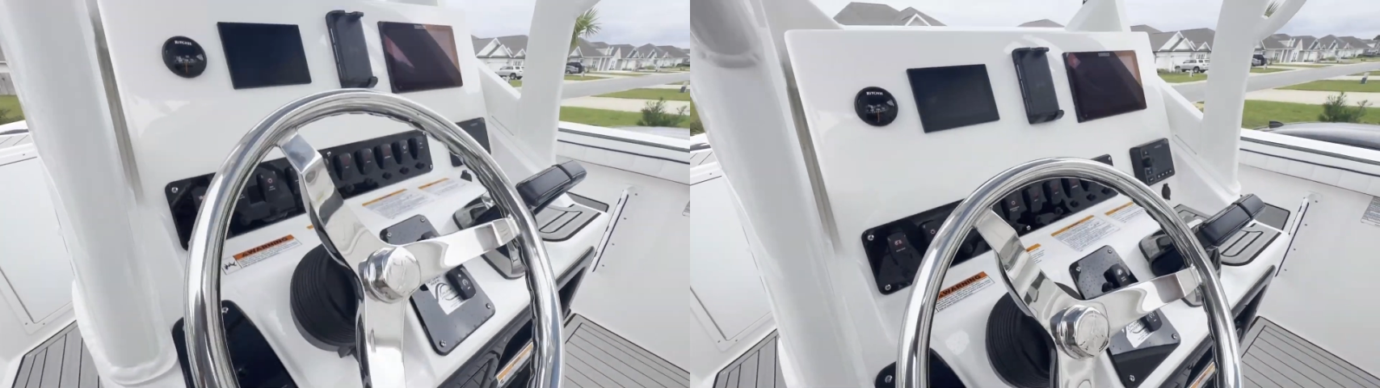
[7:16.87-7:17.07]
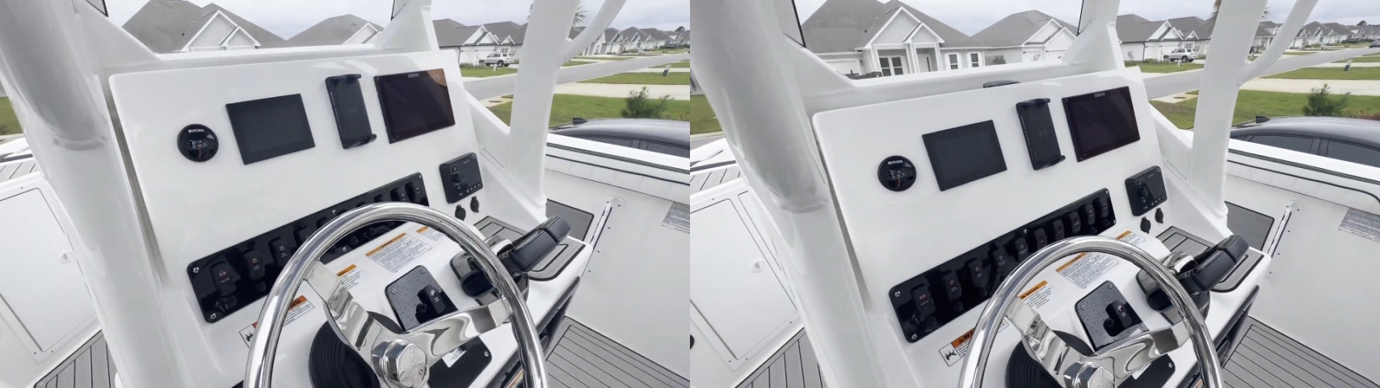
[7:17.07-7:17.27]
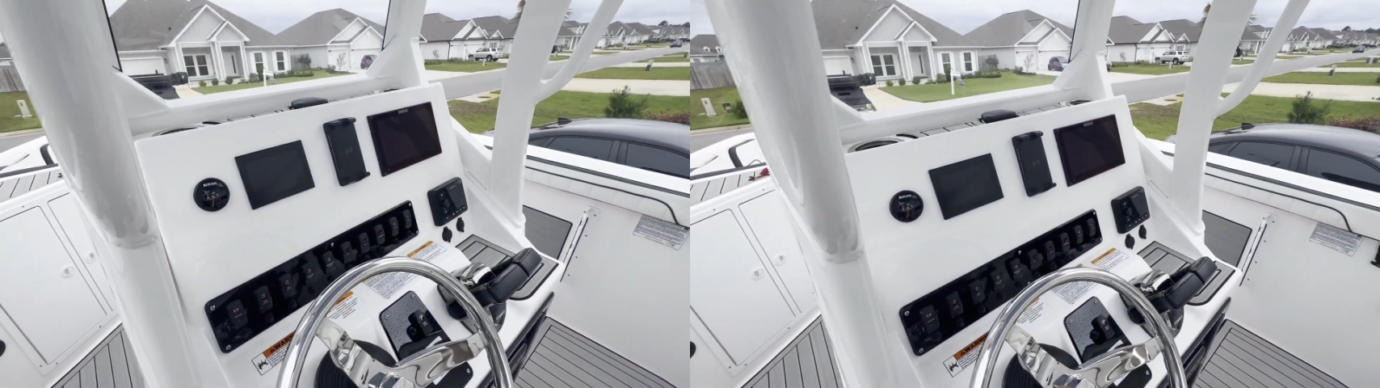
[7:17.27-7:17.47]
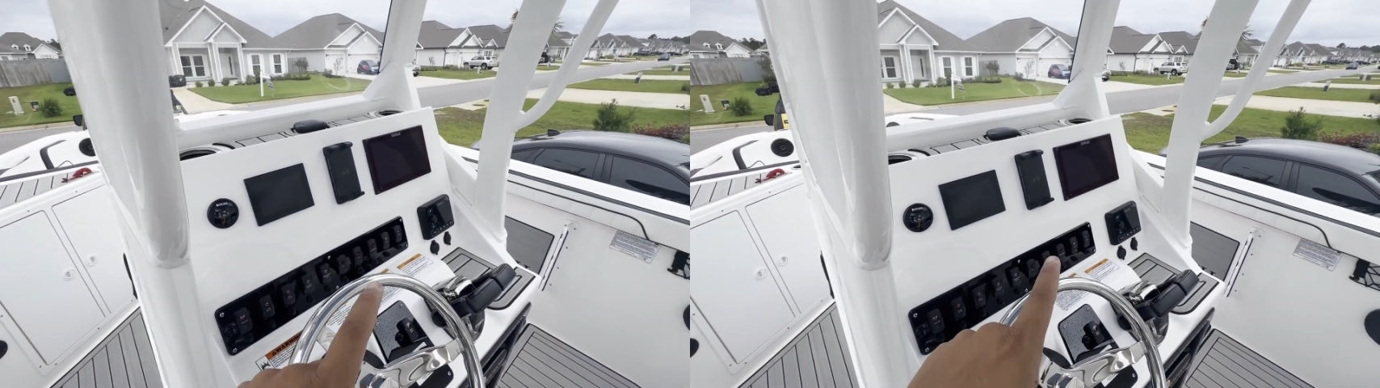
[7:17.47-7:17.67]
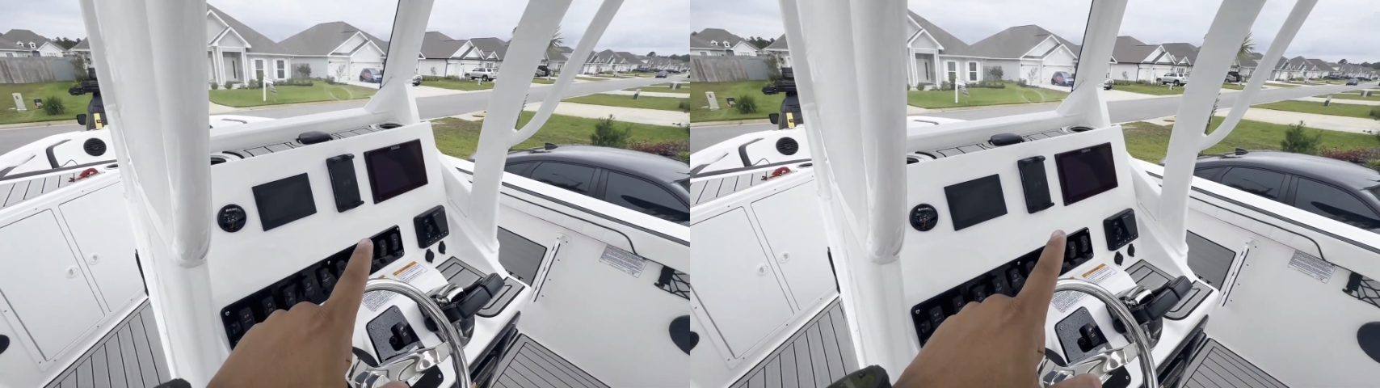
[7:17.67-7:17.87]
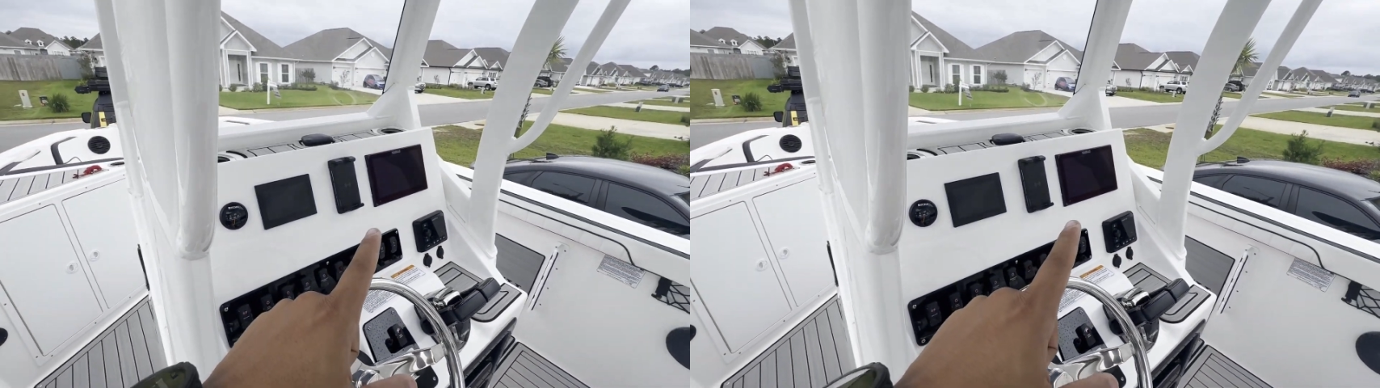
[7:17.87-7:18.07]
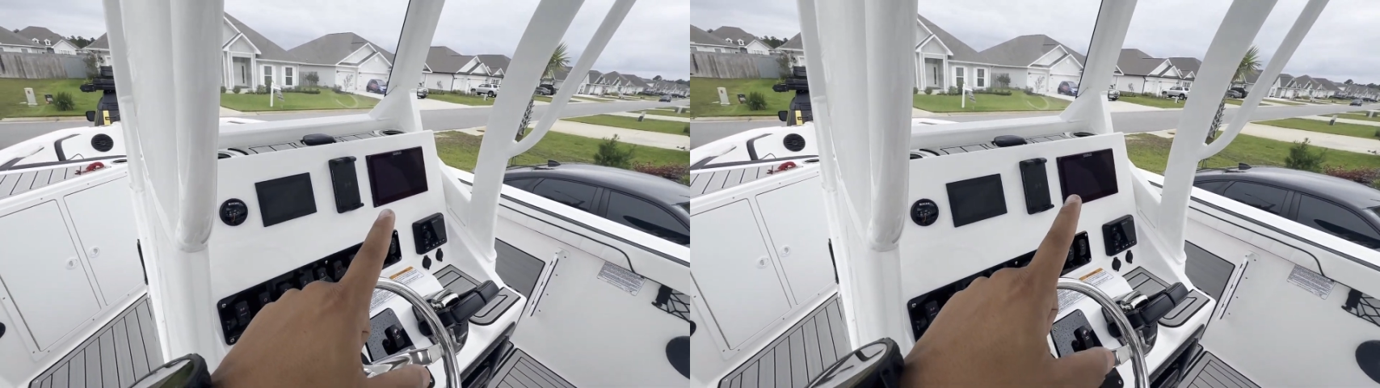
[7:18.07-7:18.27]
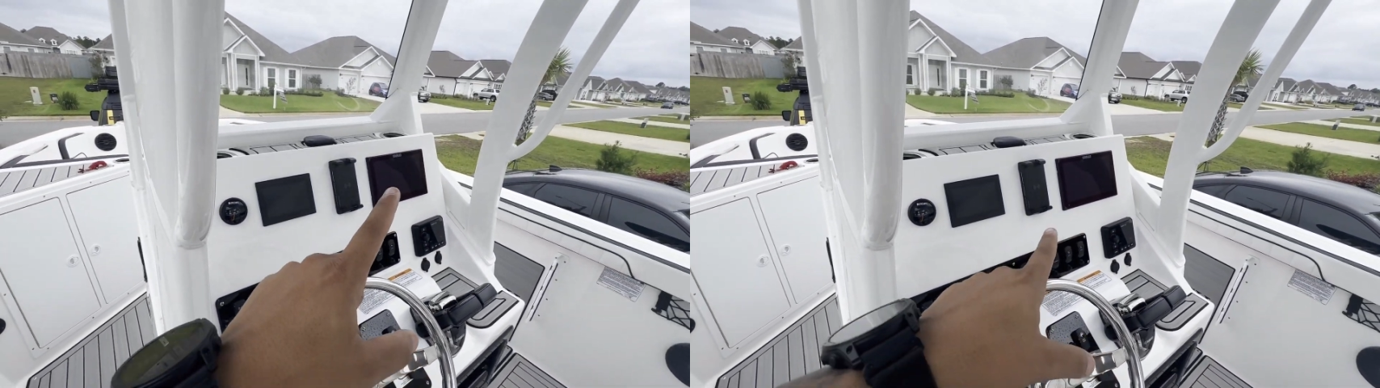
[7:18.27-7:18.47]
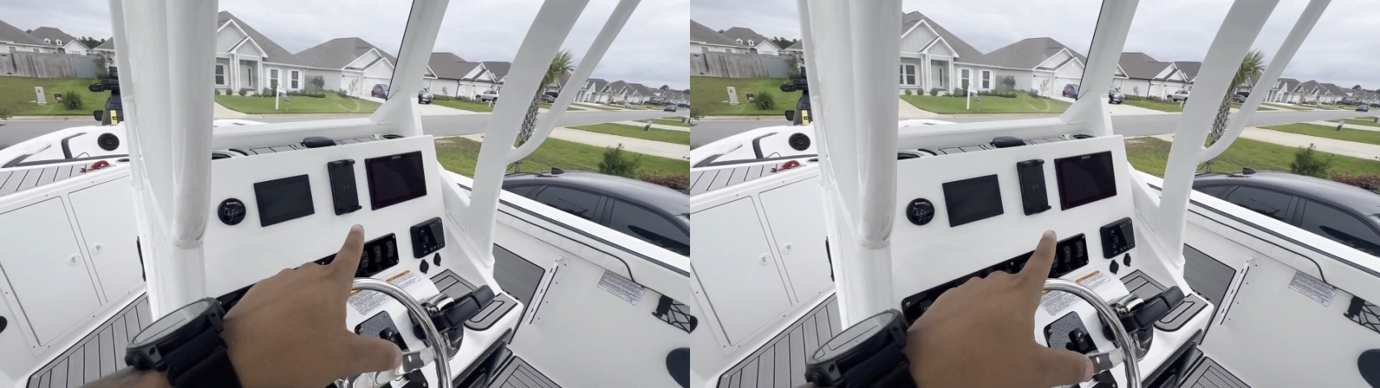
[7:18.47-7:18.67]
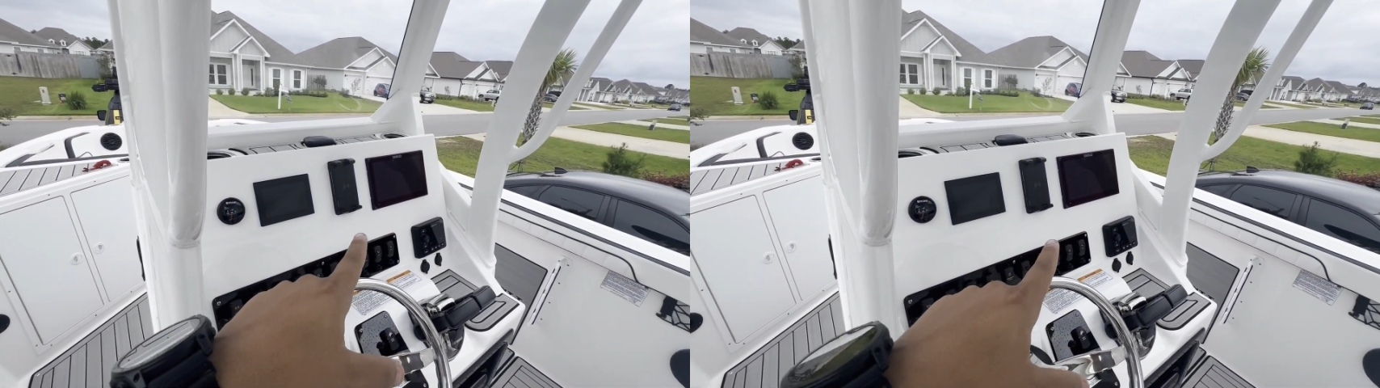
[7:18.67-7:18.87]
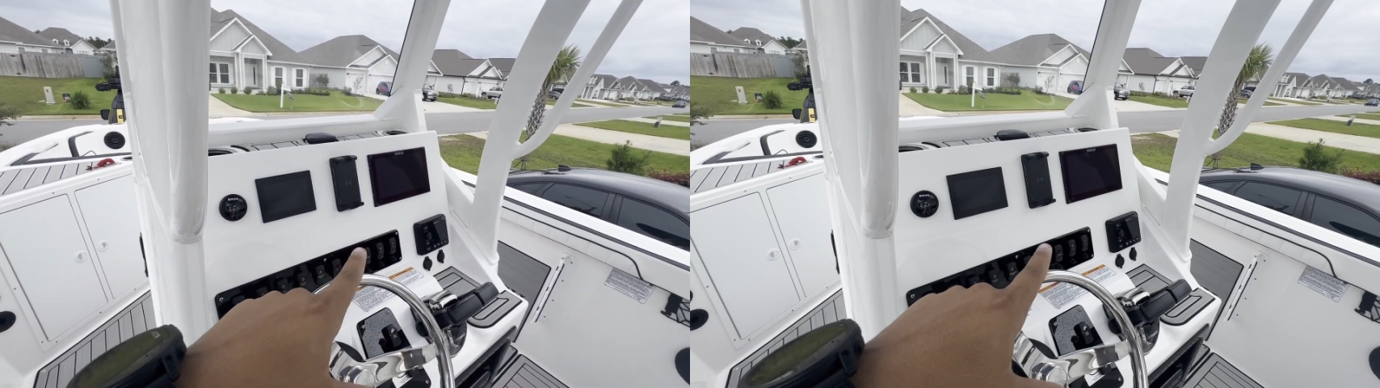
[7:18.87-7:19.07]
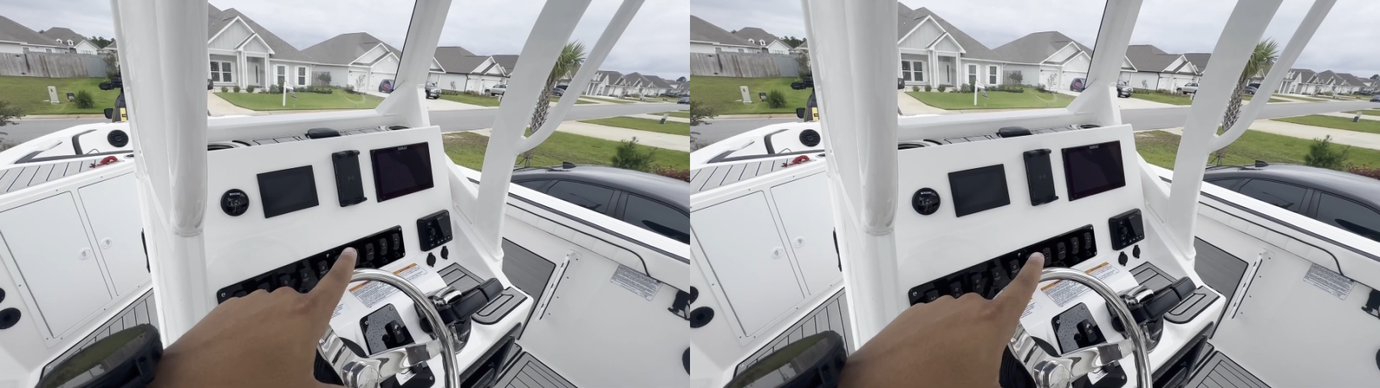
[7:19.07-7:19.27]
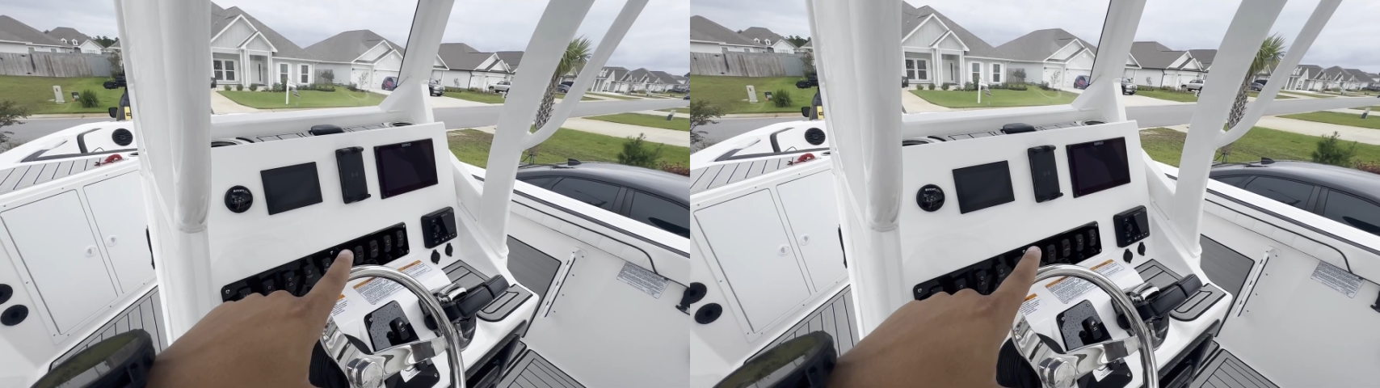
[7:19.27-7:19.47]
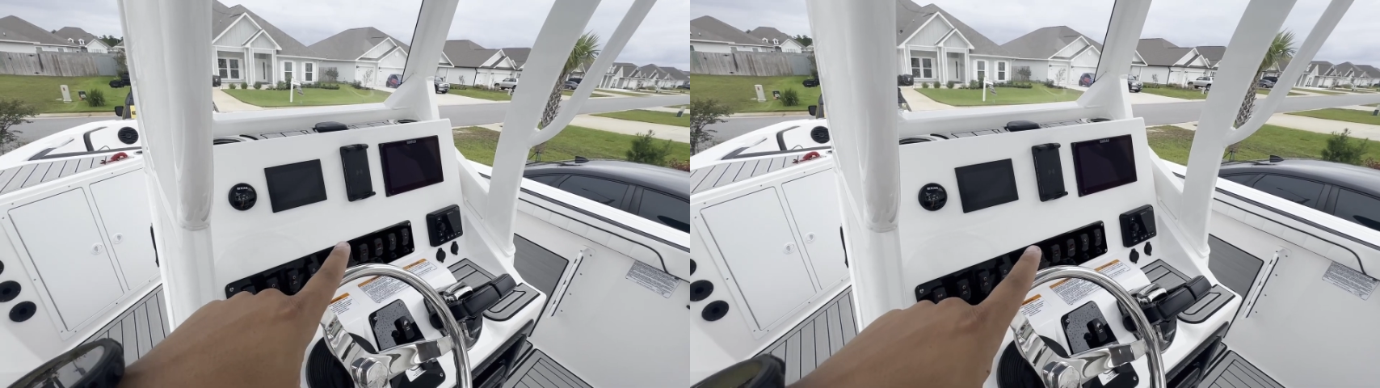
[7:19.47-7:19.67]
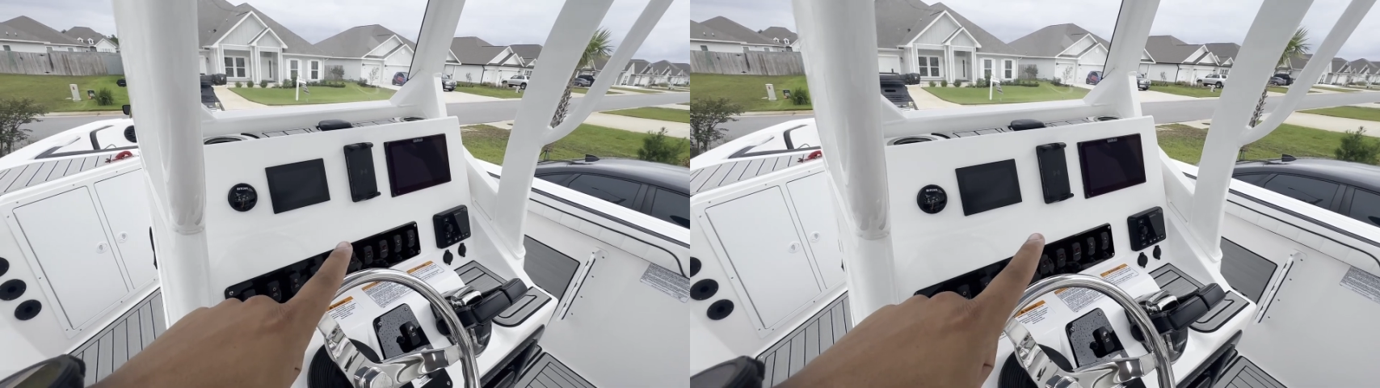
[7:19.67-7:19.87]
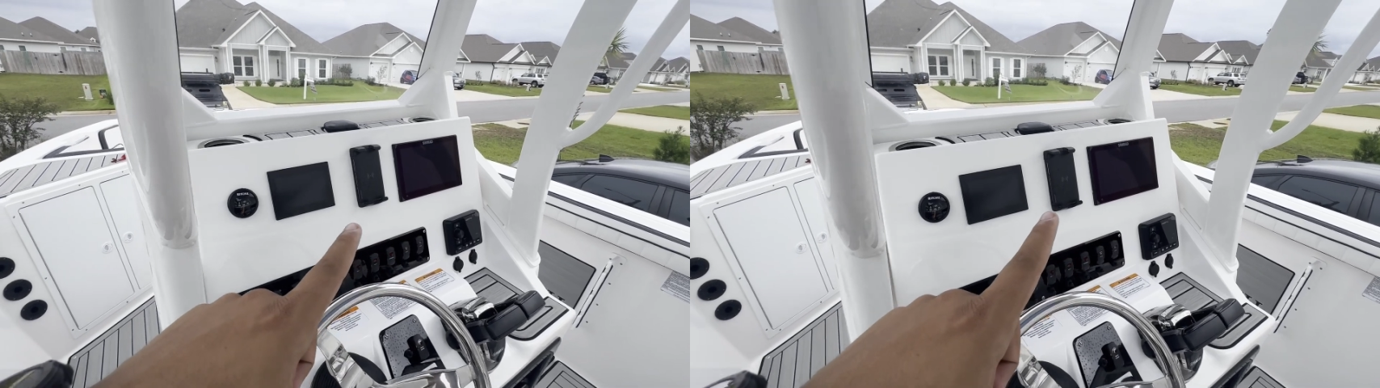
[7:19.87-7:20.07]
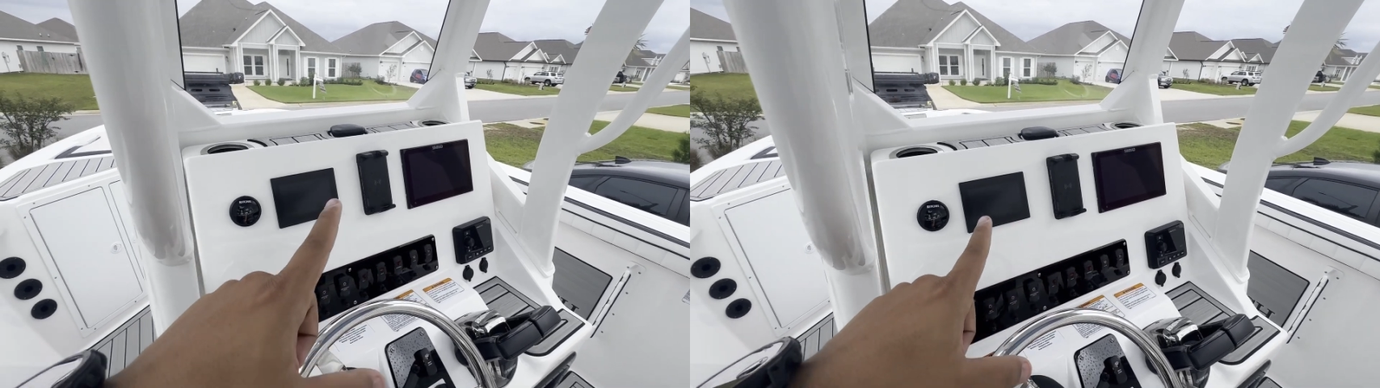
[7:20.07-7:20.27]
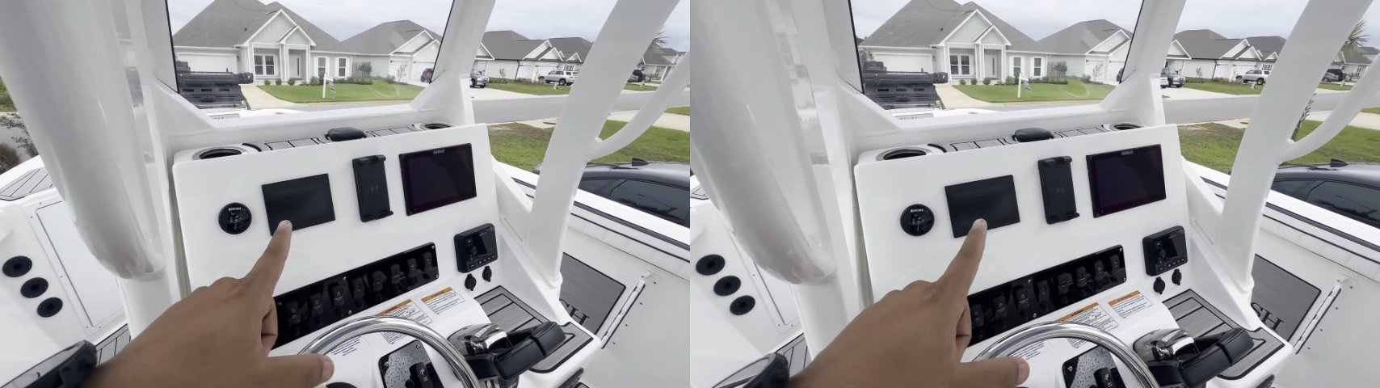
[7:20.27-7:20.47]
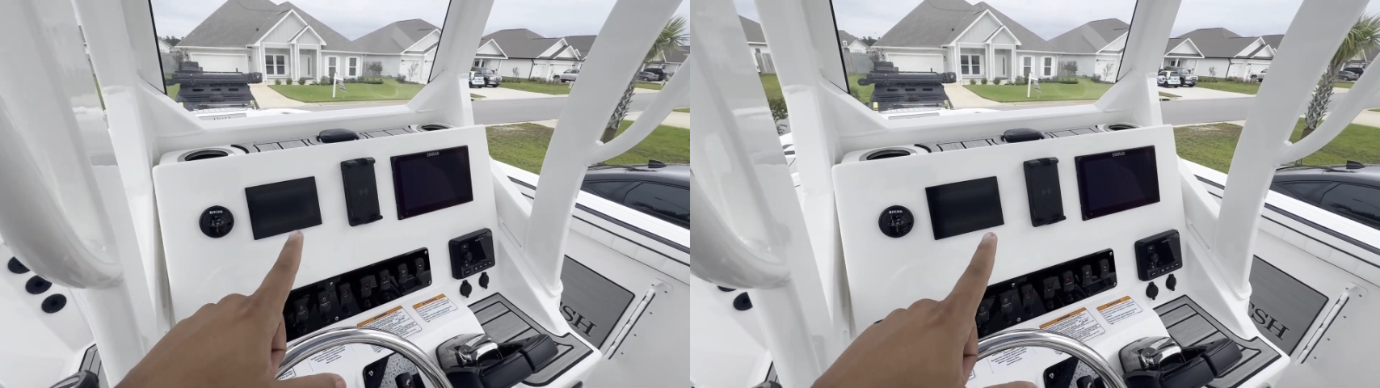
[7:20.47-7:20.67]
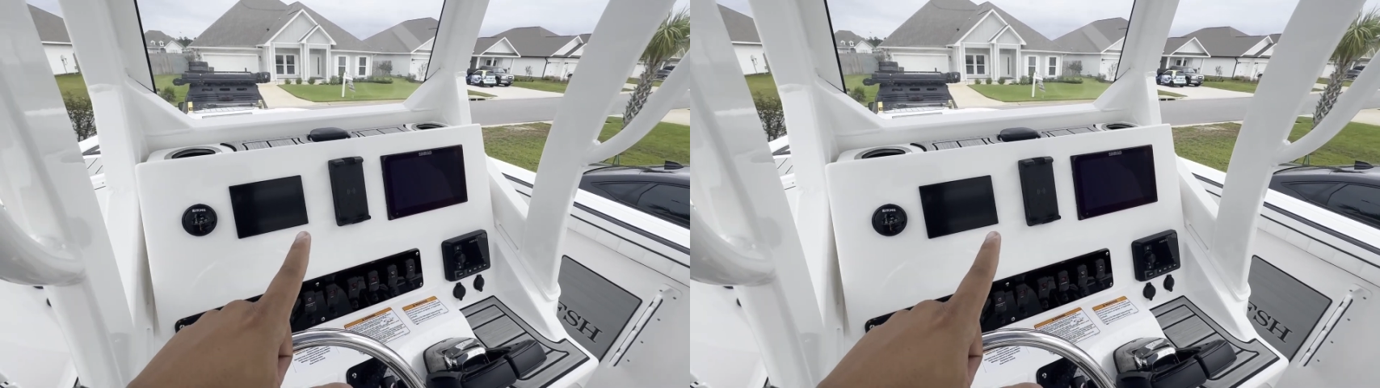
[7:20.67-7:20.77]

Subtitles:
No face is visible, so there are no lips to read.